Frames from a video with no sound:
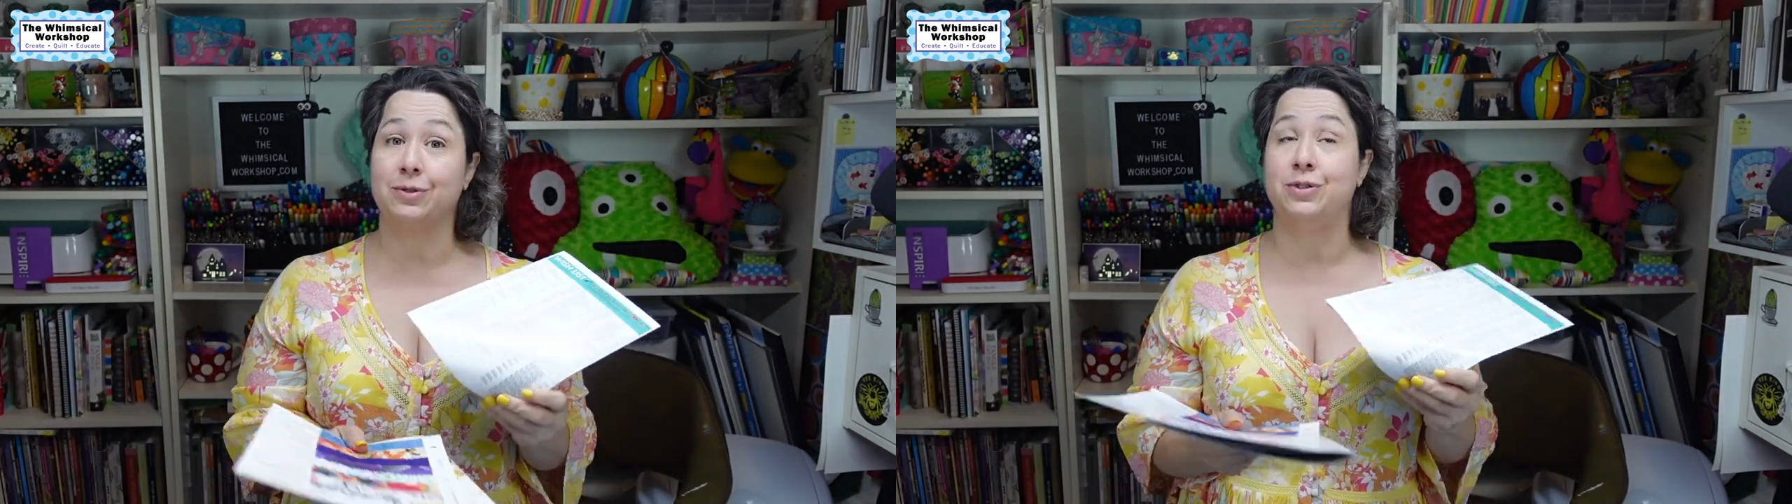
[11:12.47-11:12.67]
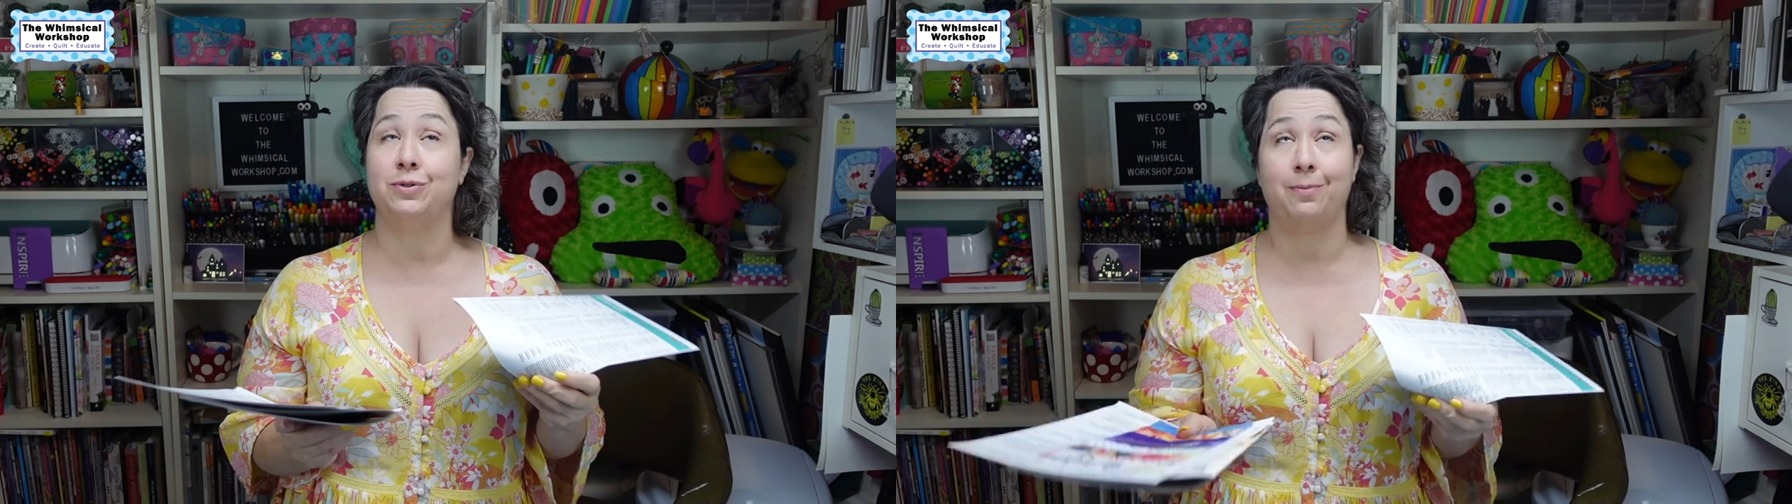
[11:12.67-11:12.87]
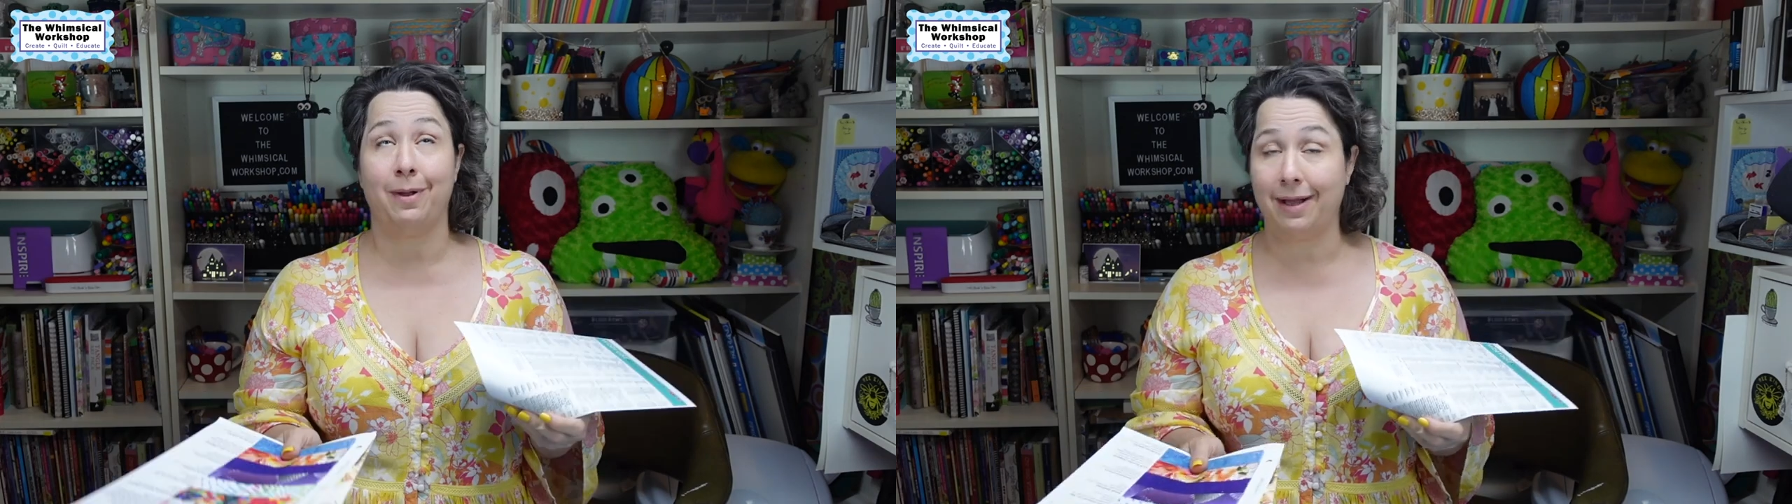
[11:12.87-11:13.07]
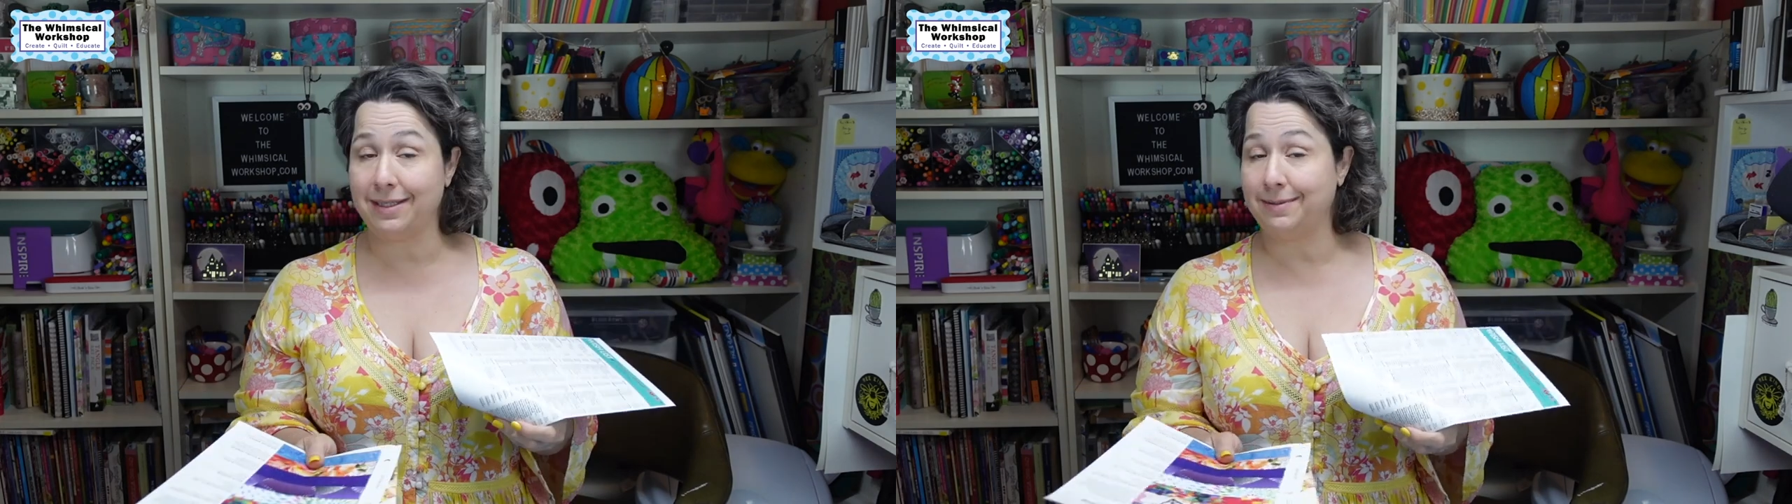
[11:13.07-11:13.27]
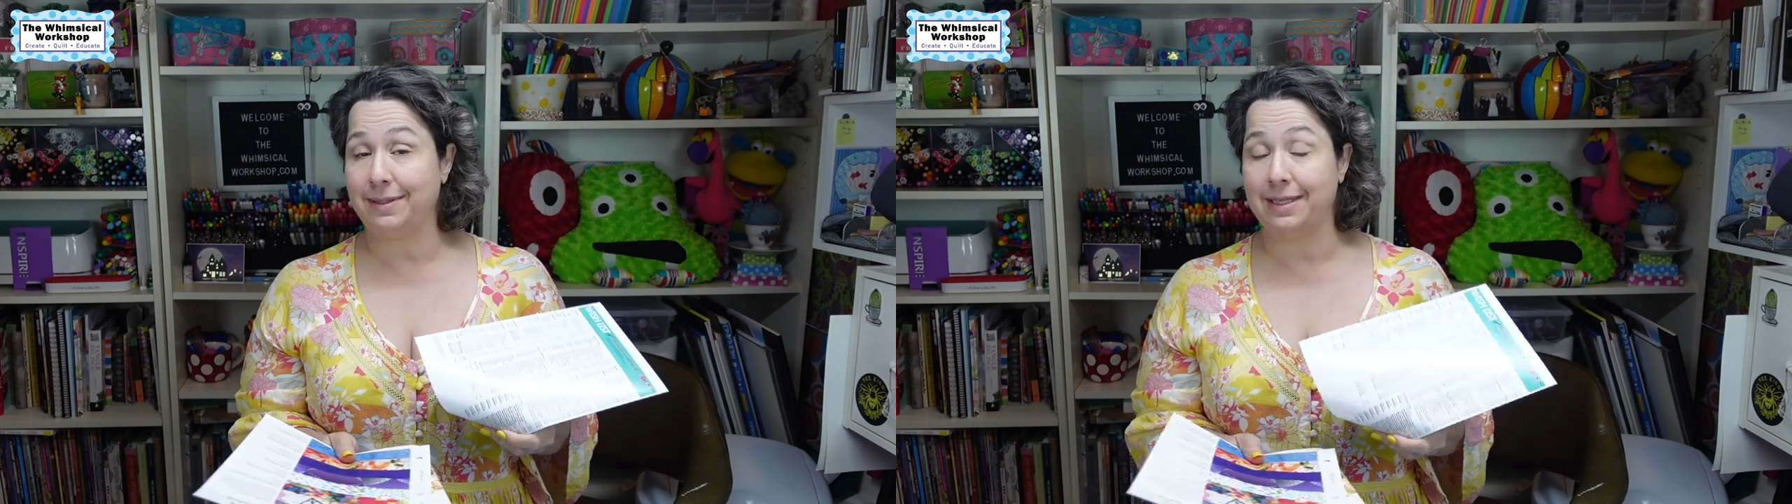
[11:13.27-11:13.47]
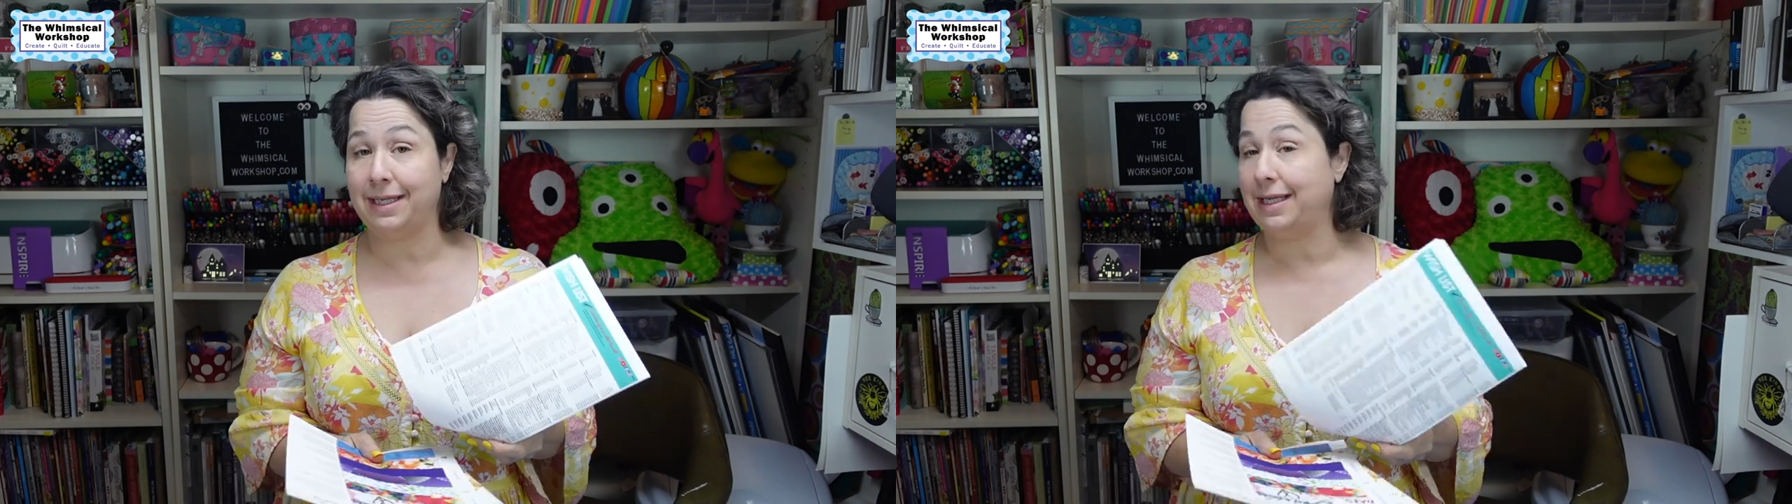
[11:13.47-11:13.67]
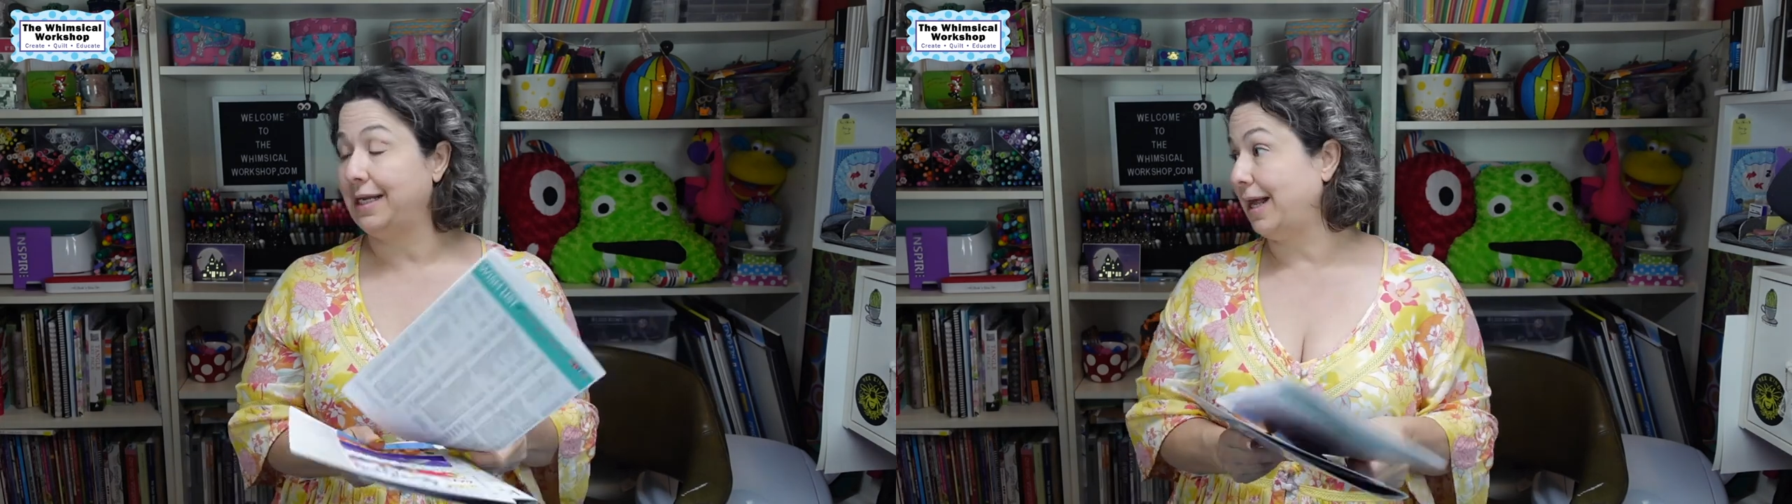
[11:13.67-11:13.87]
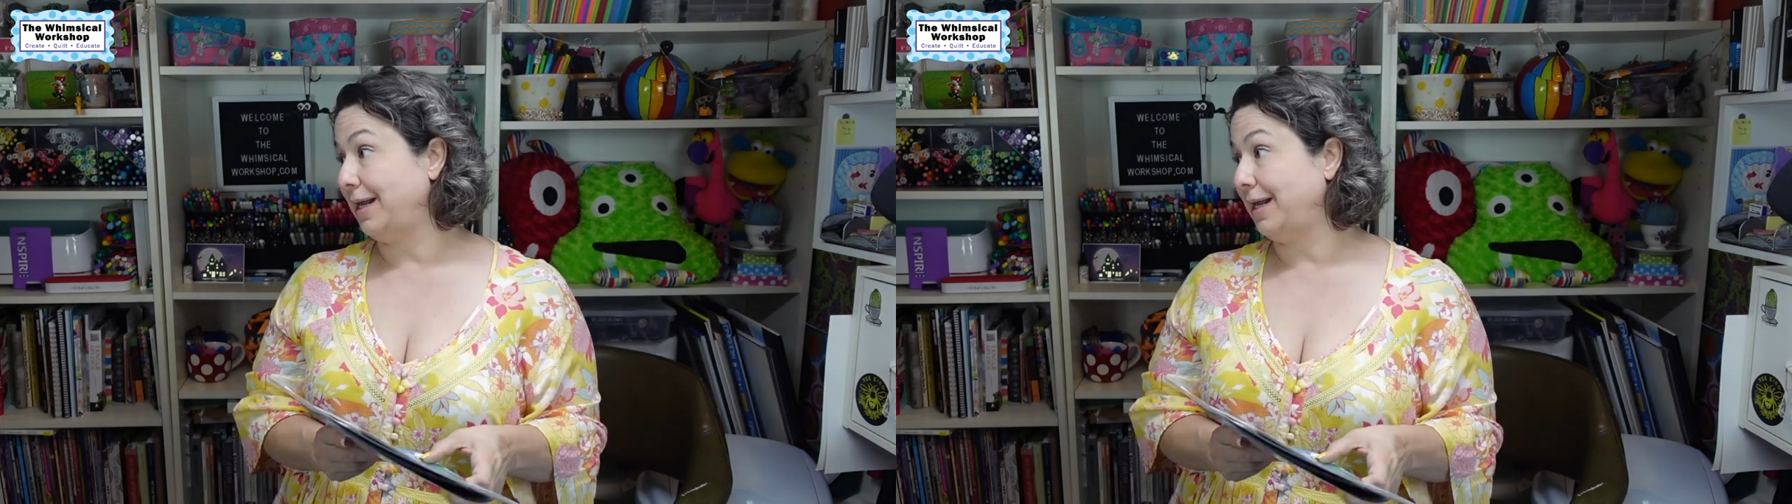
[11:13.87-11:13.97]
could you possibly need.